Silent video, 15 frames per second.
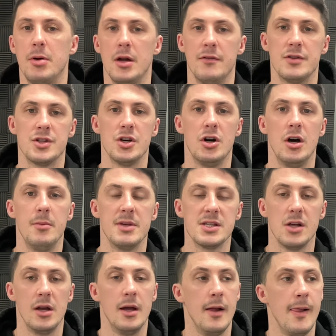over time. It's
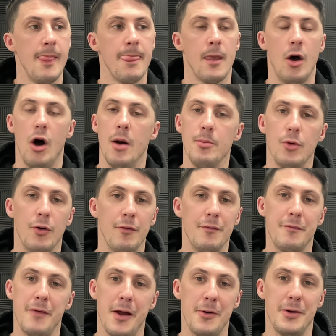like, I'm not
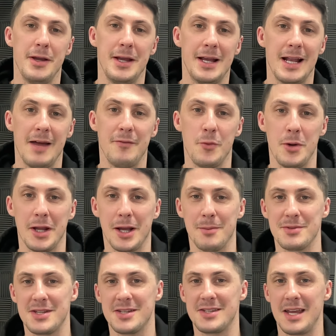very clever when it
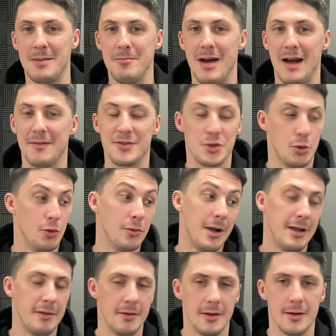comes to say maths or
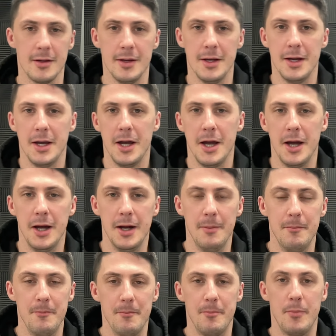anything.
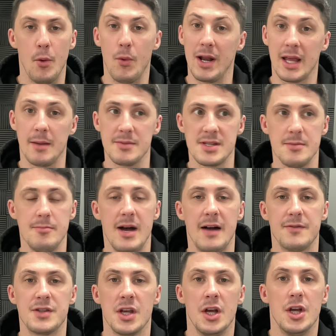But when it comes to
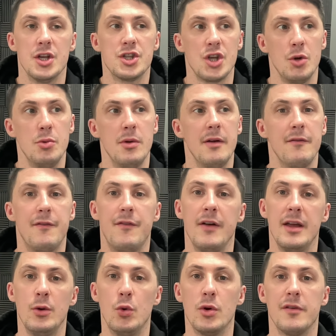maths, so
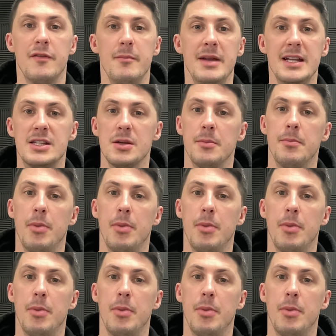in order for me to